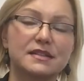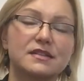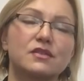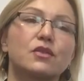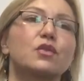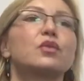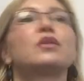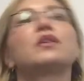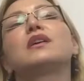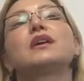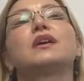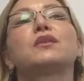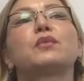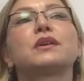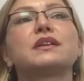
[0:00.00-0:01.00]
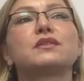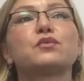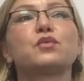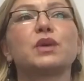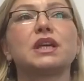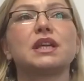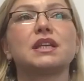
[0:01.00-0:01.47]
So whenever
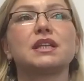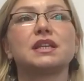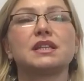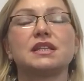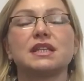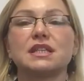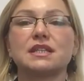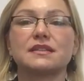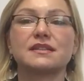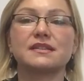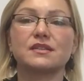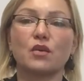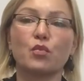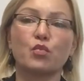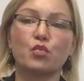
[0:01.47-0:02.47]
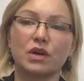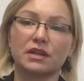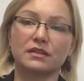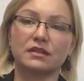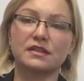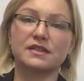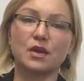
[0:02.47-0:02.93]
we needed
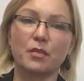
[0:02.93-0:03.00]
something